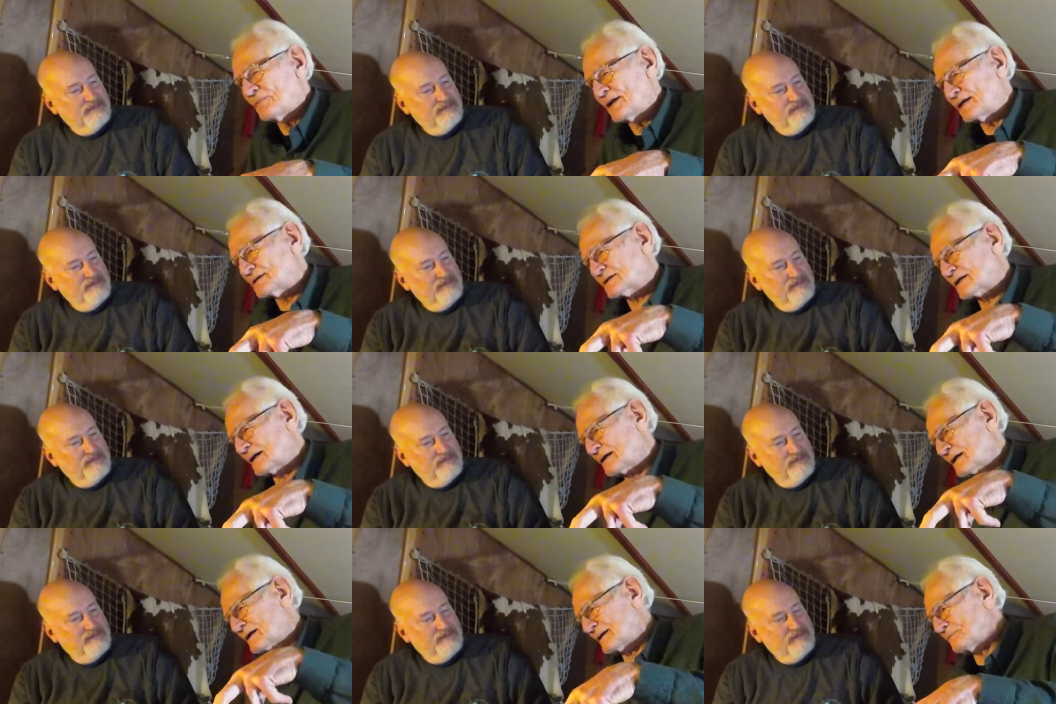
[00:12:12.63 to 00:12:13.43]
Speaker 1: And it's
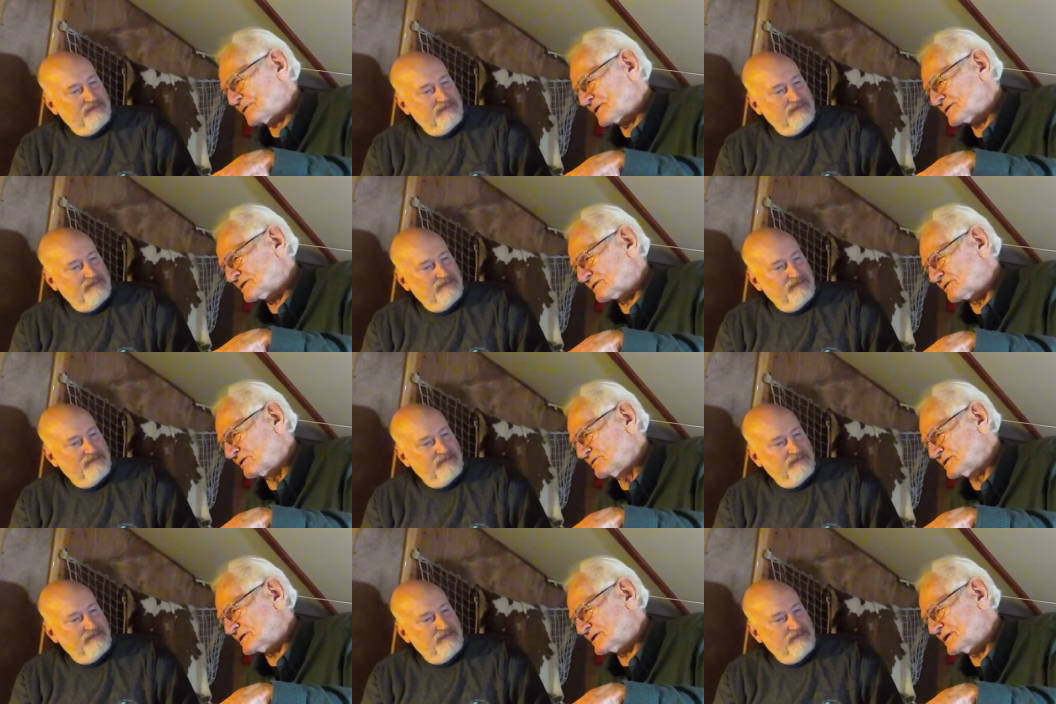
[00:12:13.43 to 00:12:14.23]
got a couple of
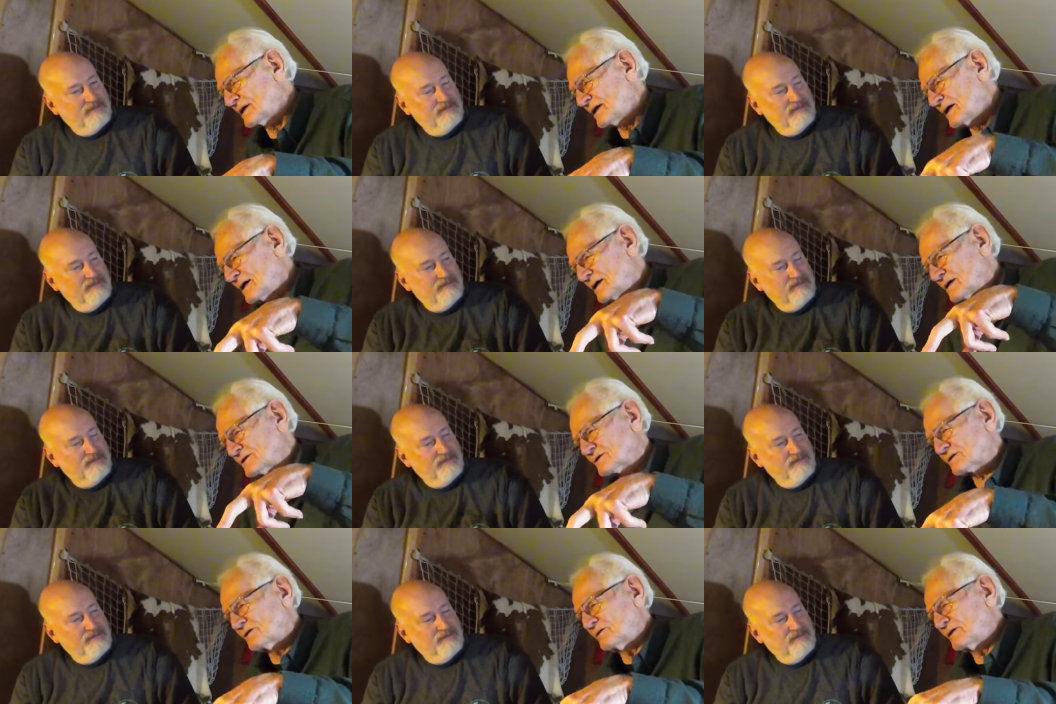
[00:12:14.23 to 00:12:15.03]
screws
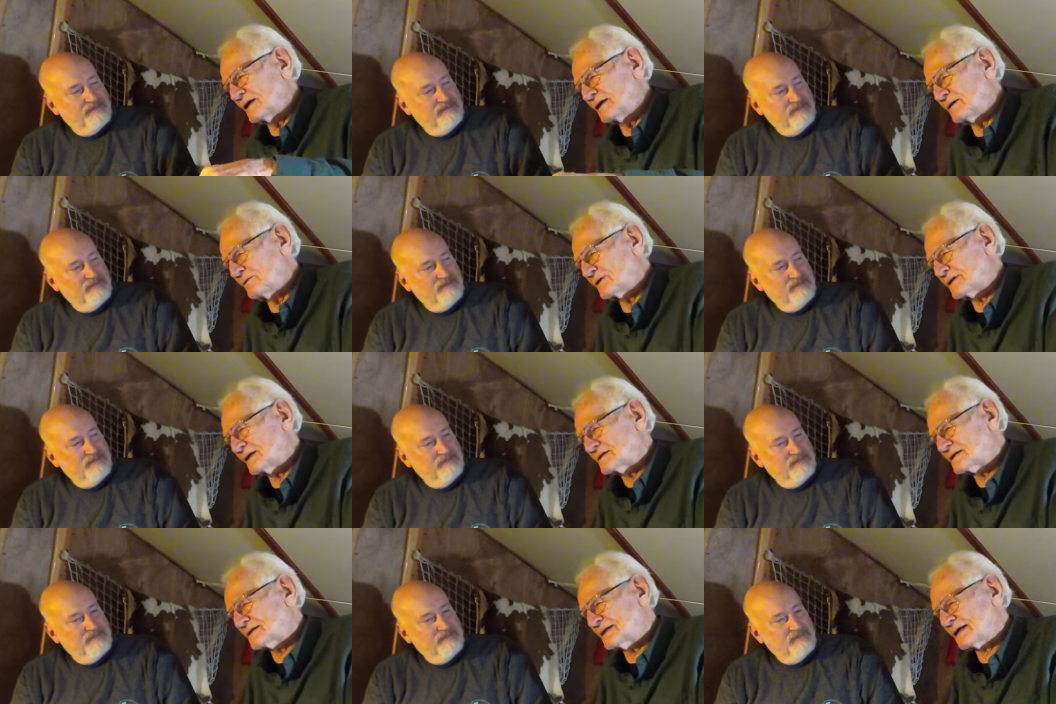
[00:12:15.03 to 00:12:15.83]
screwed into it
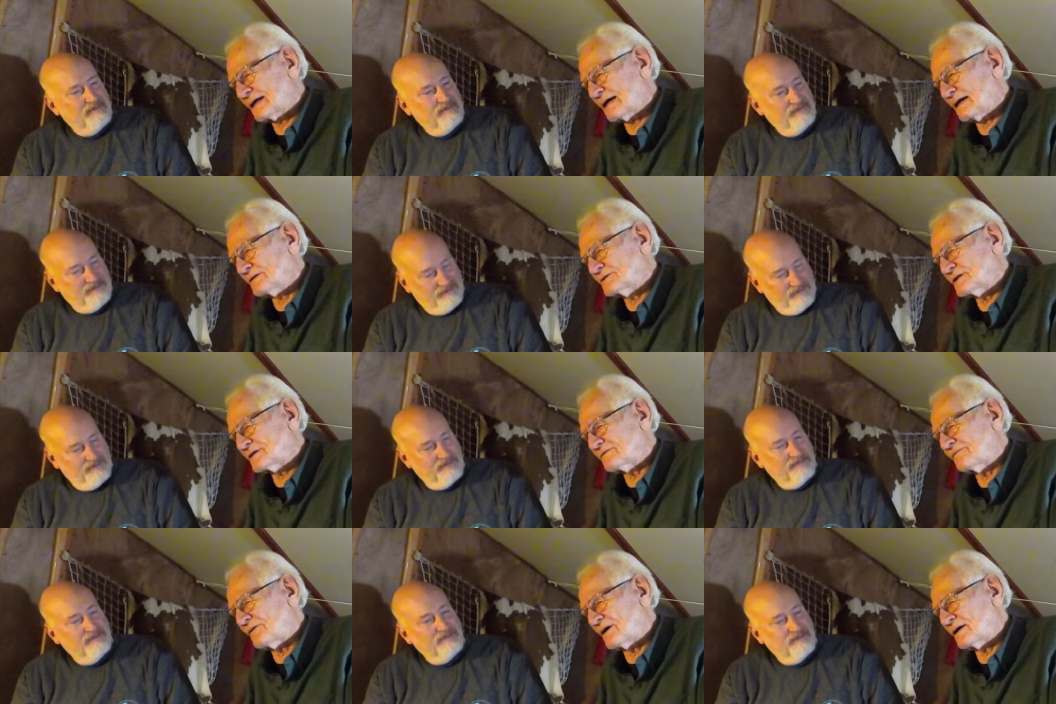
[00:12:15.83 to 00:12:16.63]
that stick out
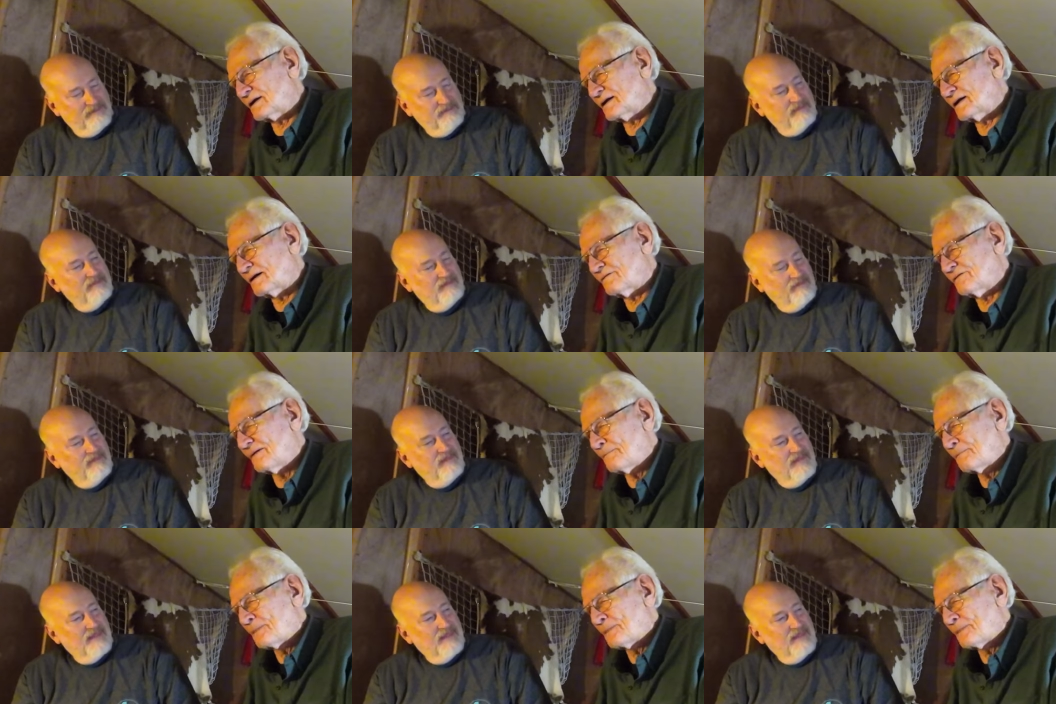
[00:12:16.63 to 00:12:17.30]
just far enough